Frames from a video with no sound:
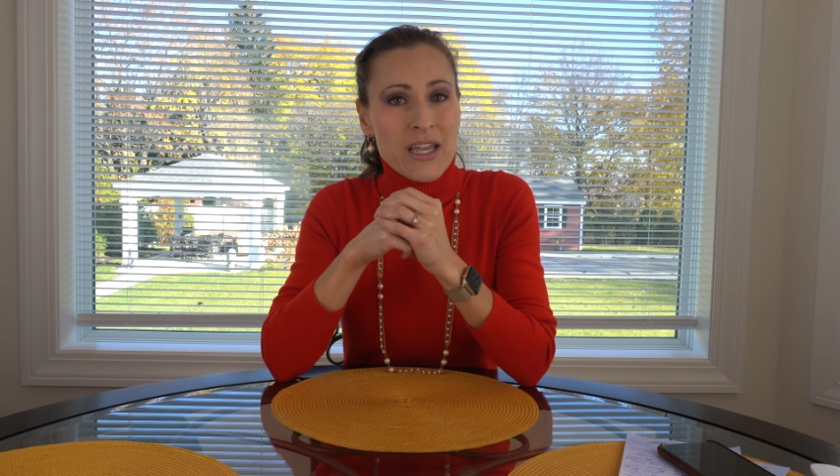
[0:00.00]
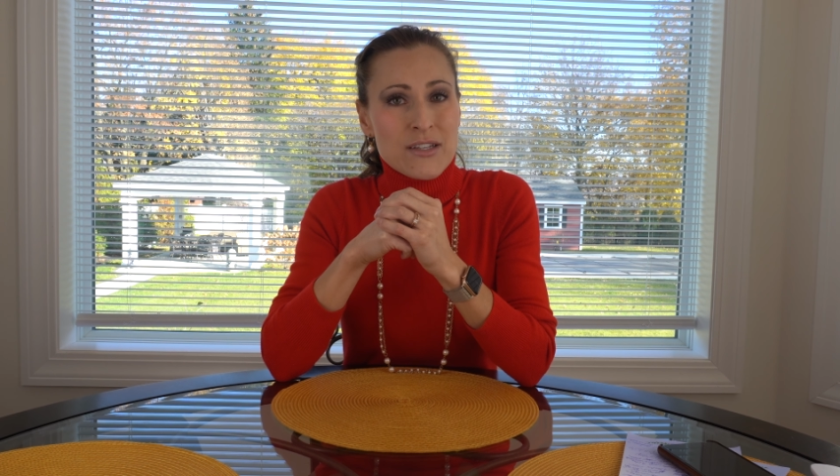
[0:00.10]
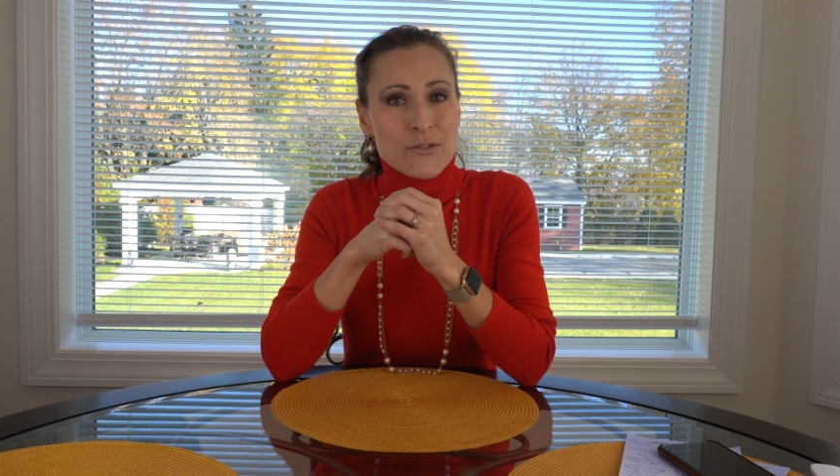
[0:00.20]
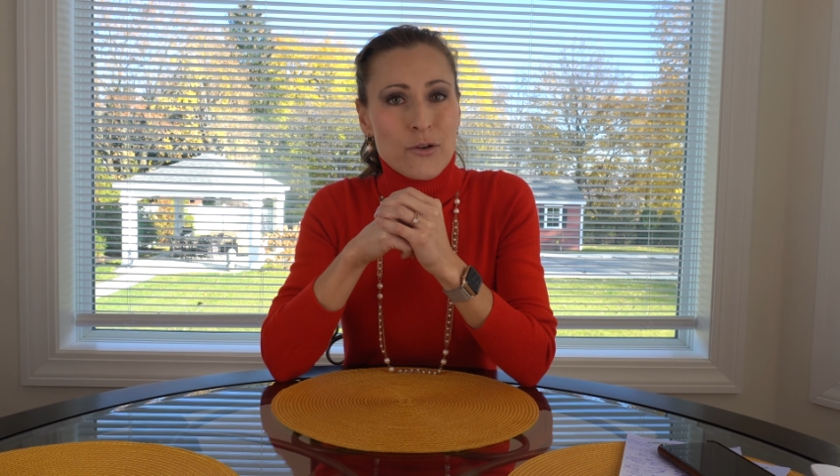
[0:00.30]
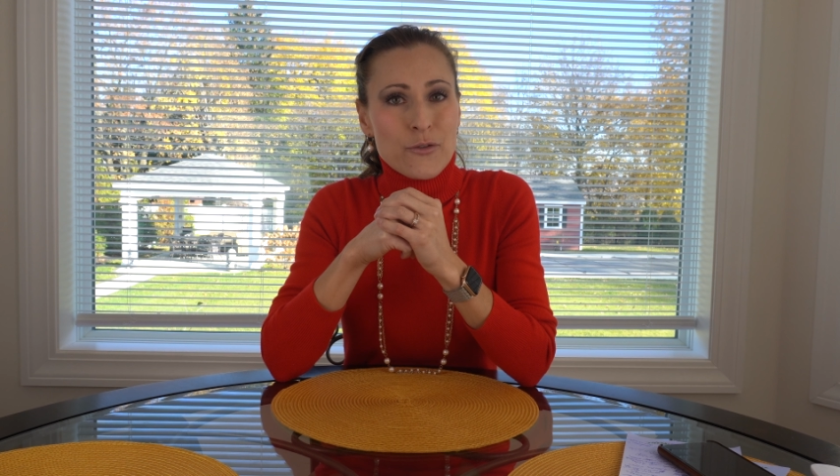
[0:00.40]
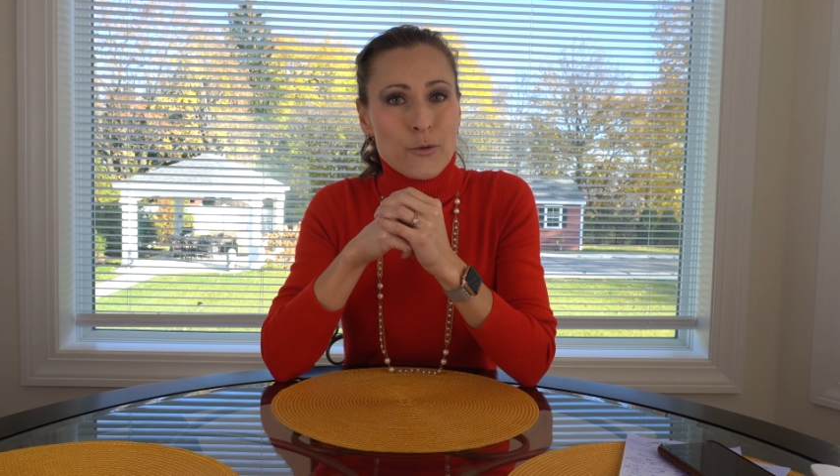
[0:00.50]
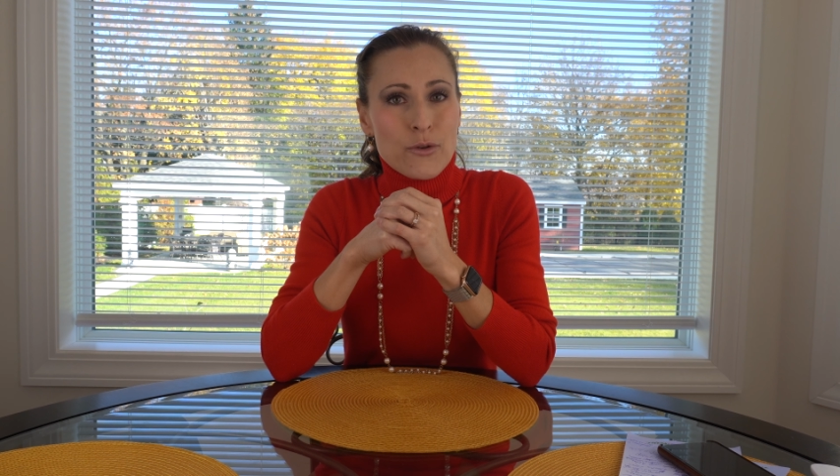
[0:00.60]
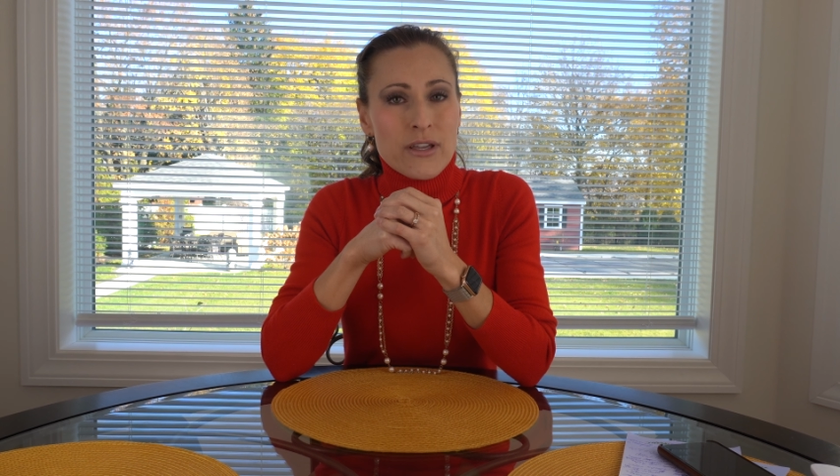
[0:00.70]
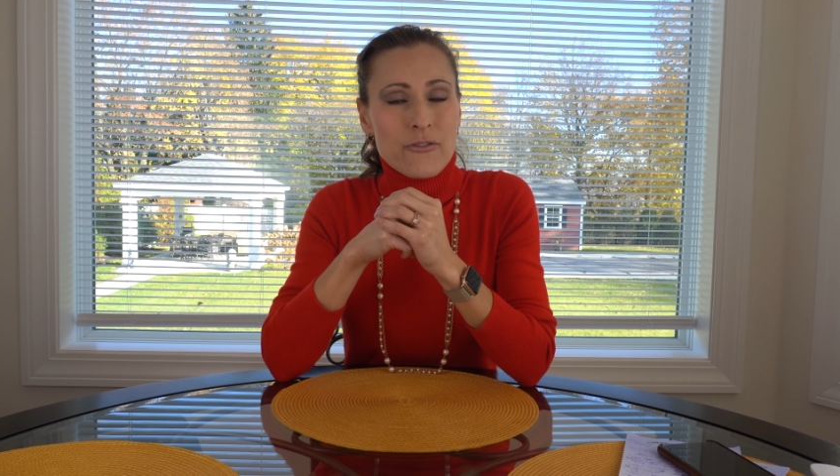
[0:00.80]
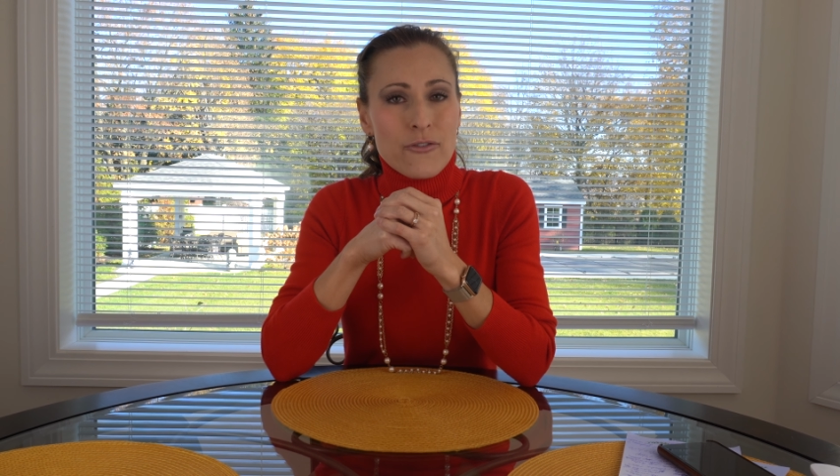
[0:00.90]
So if you're
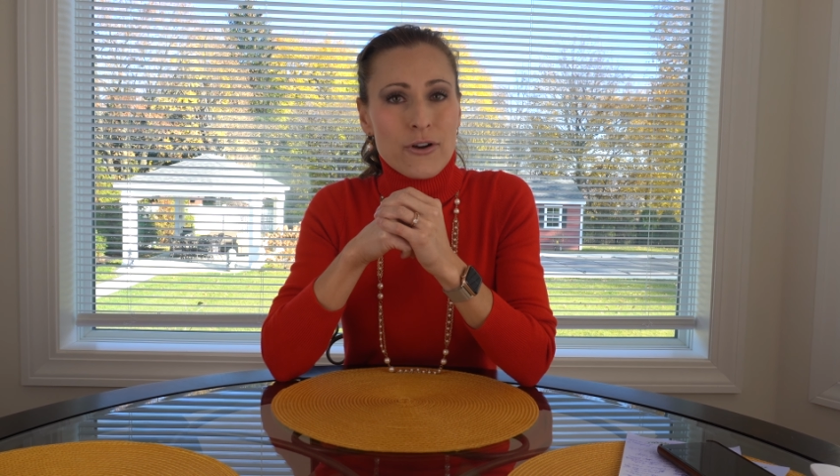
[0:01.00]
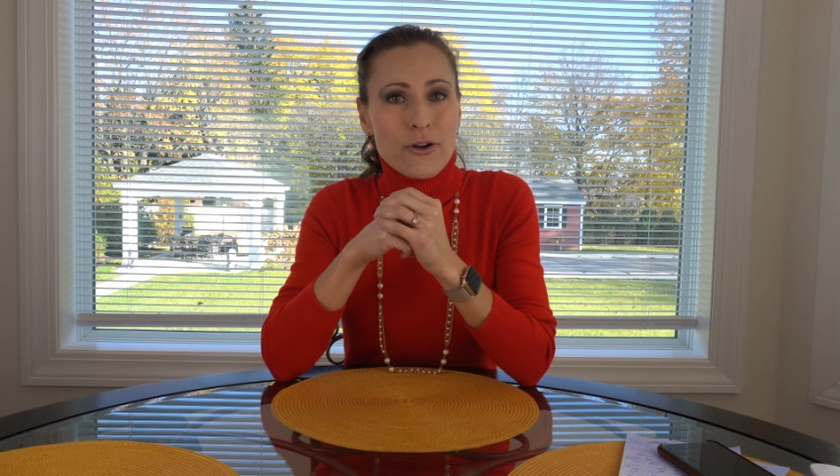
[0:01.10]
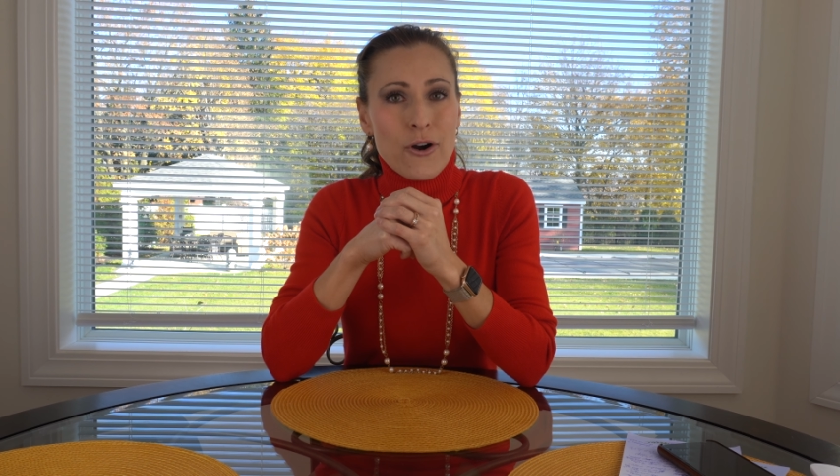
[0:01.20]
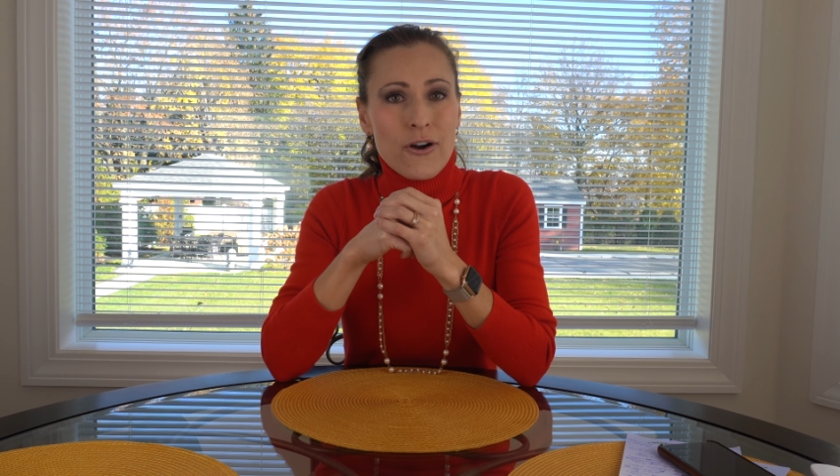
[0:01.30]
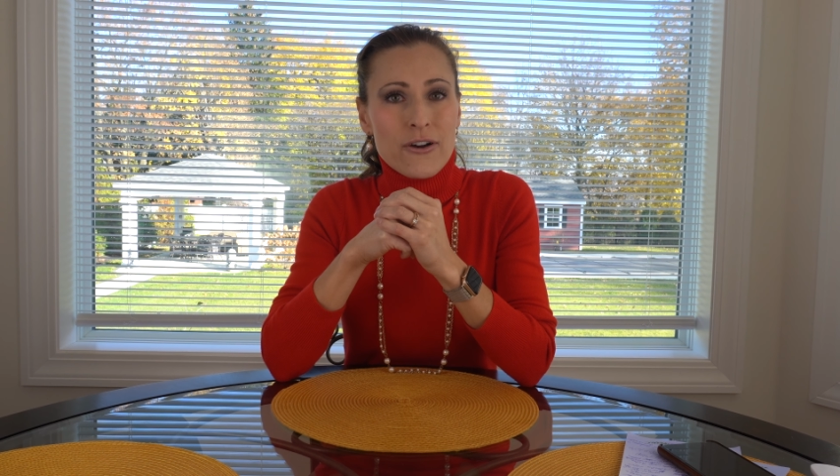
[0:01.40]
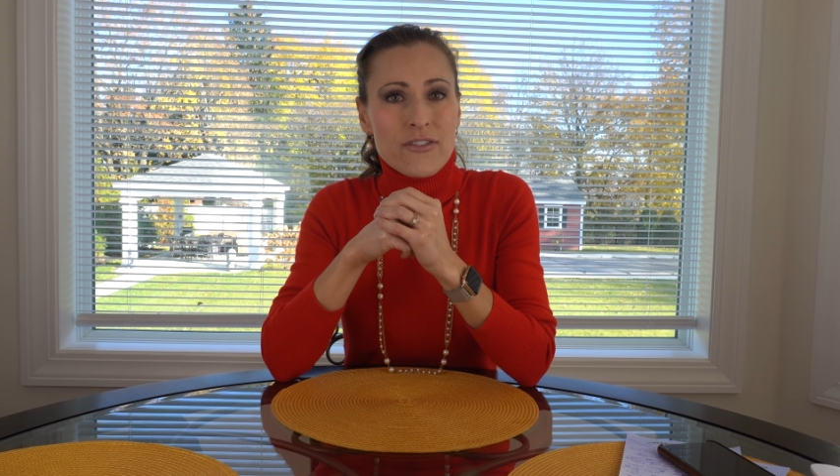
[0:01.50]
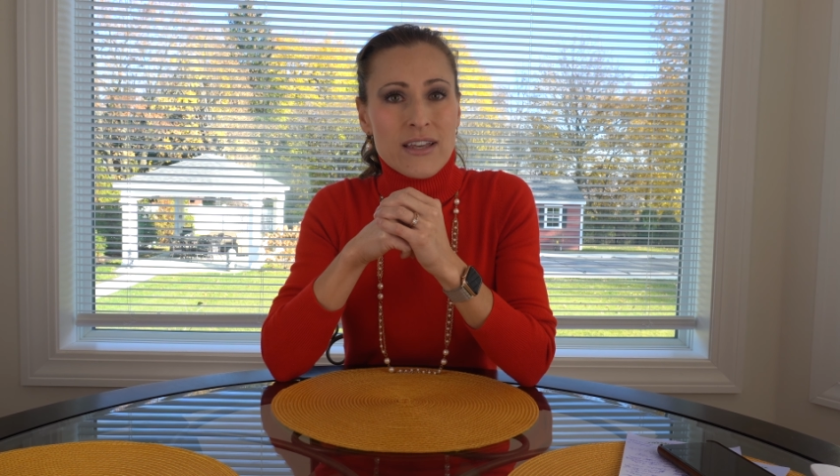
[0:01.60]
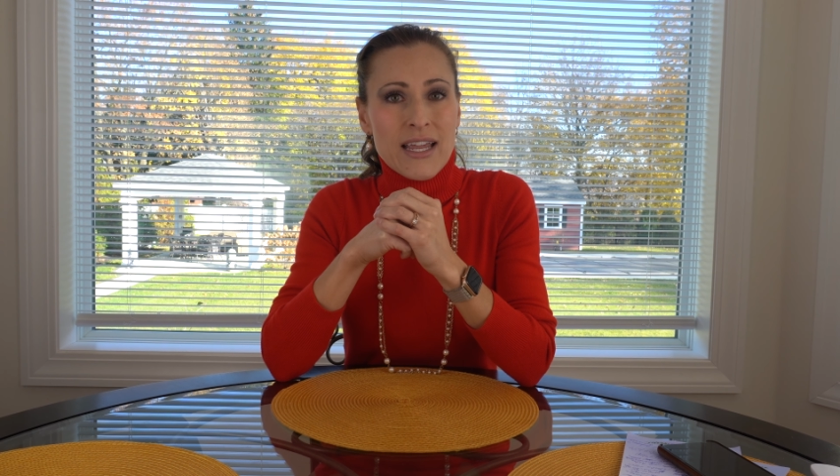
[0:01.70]
looking for a car that